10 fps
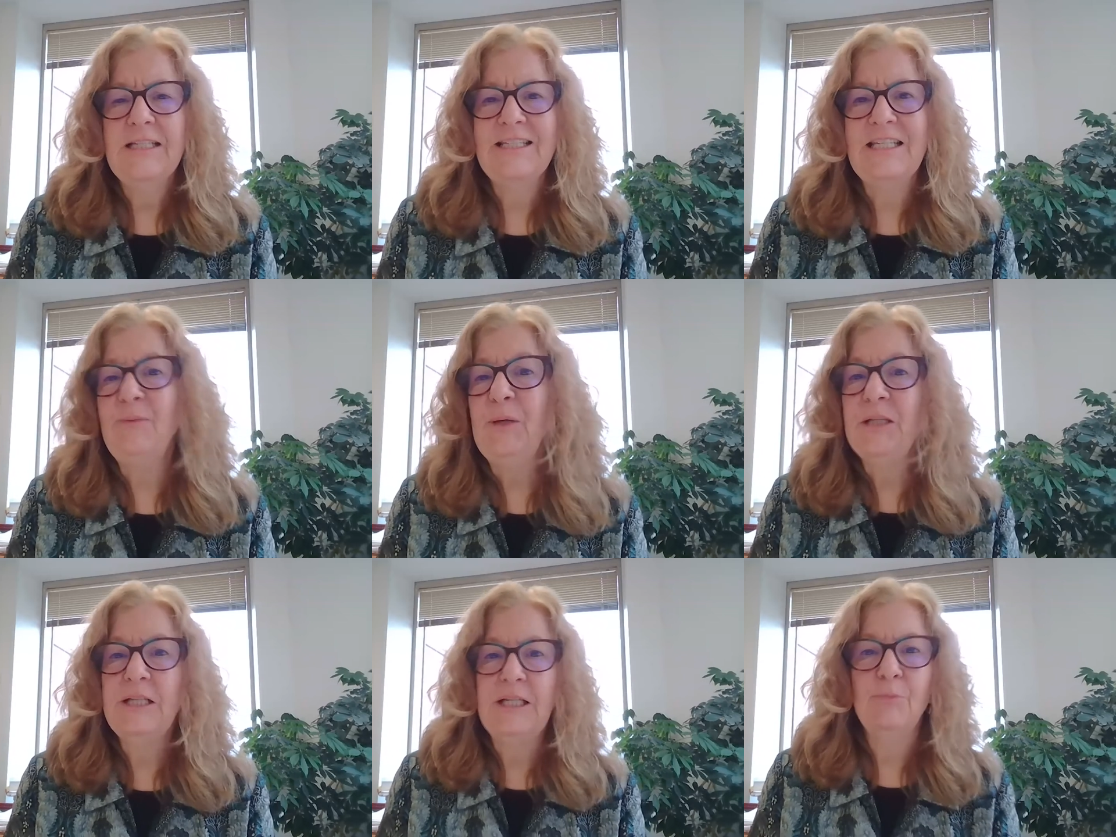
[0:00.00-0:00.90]

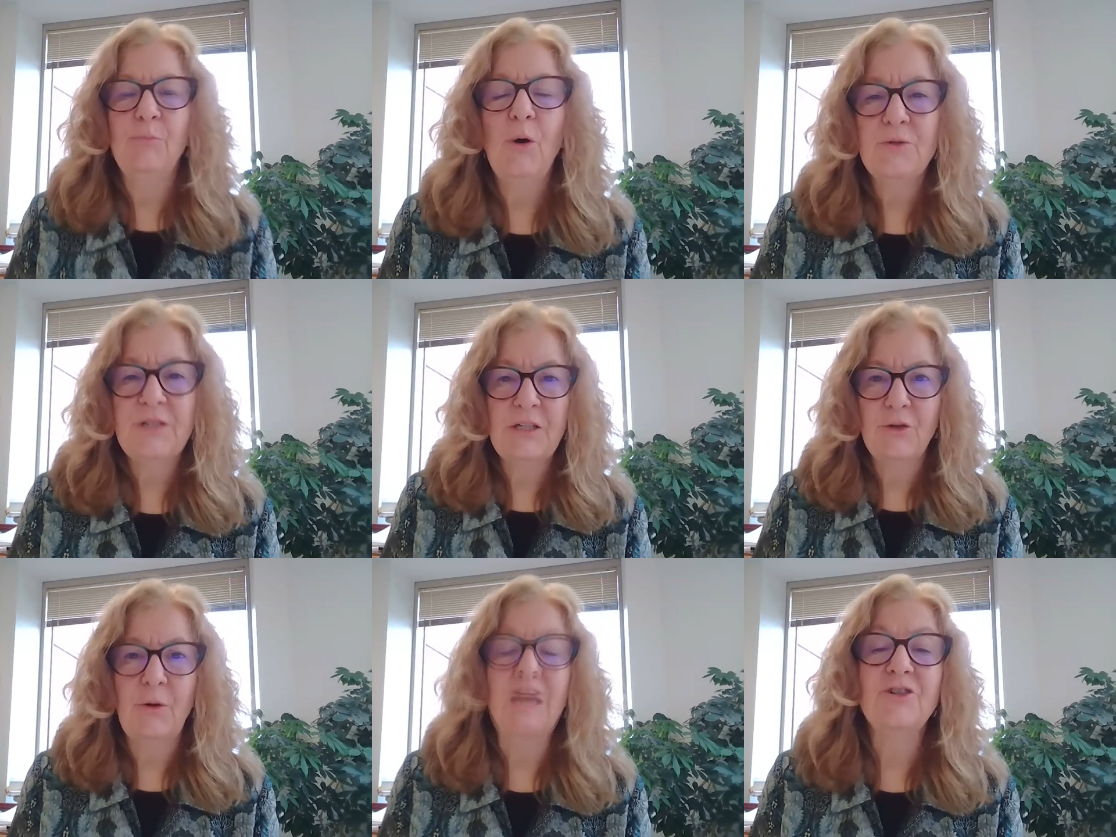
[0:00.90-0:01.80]
seemingly imposing
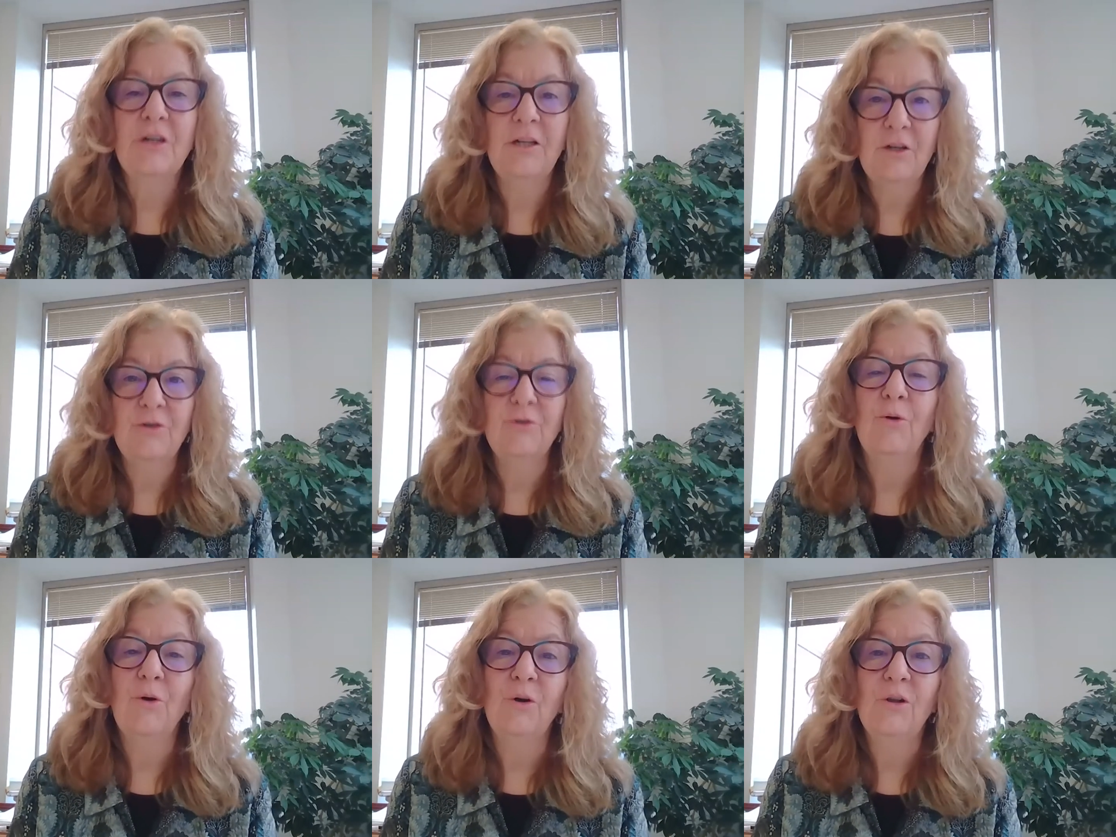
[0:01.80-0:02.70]
direction and
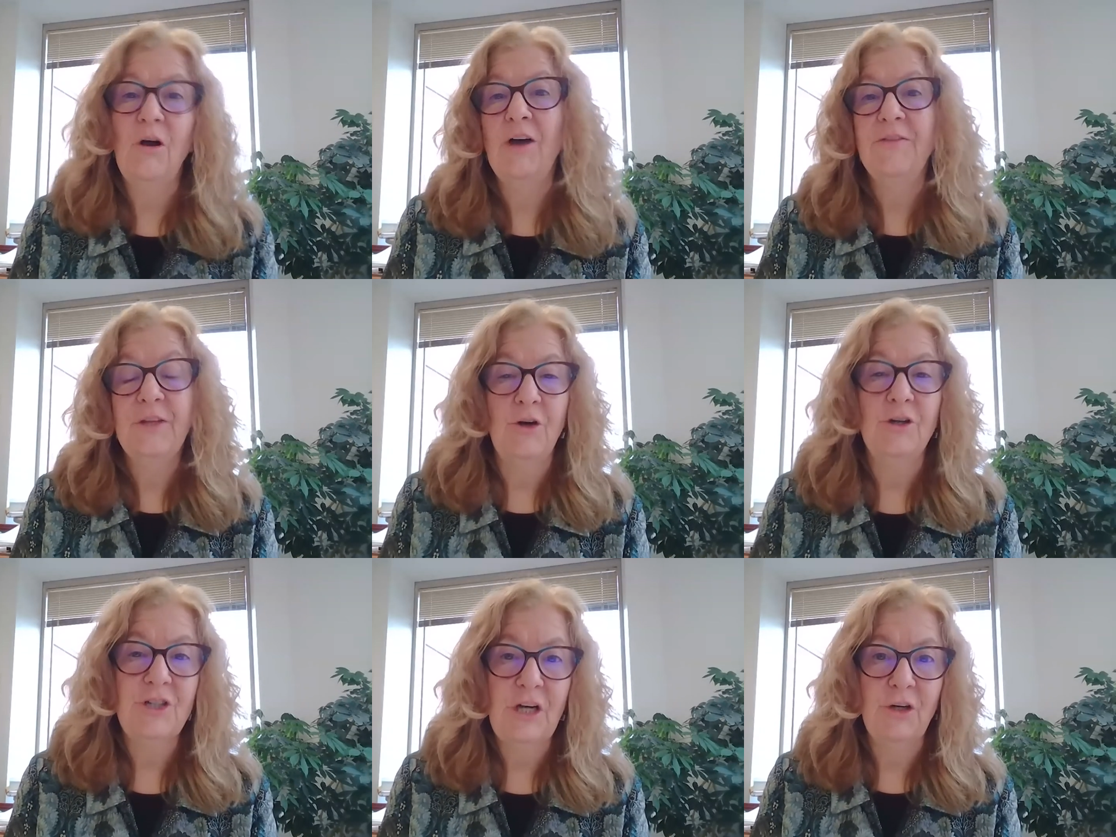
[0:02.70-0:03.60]
control on the
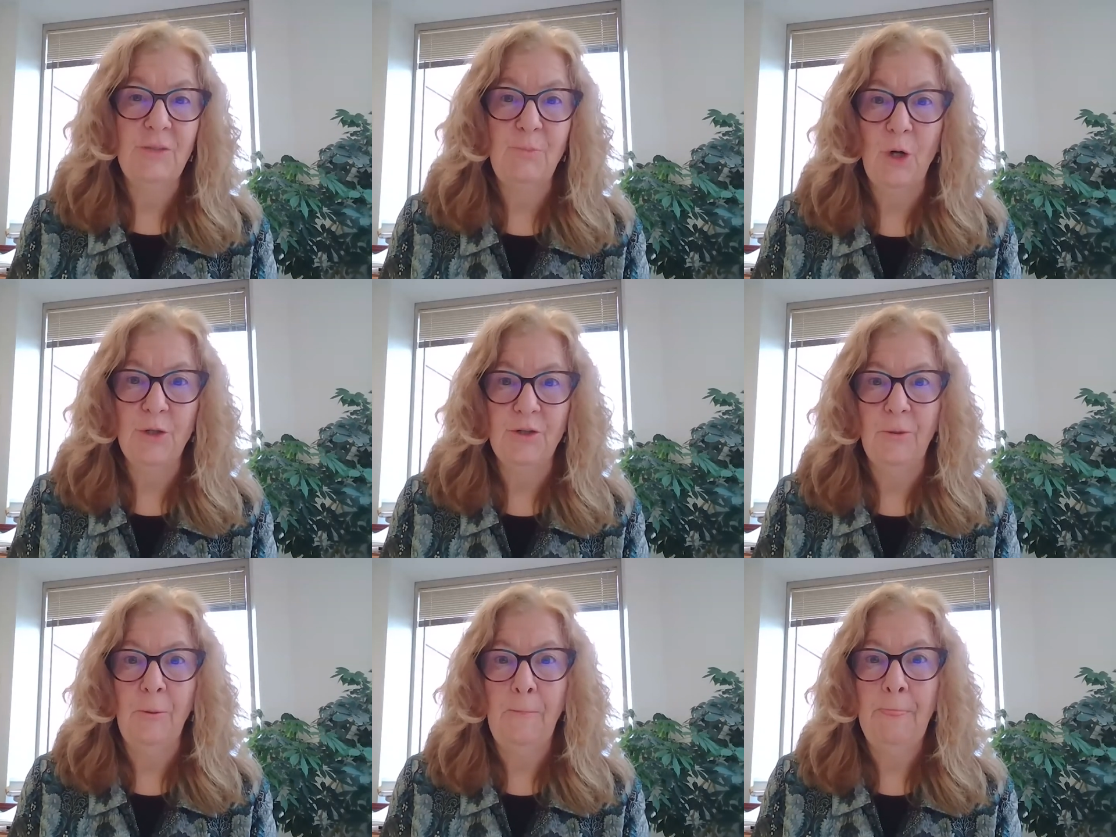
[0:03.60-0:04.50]
non charity partner.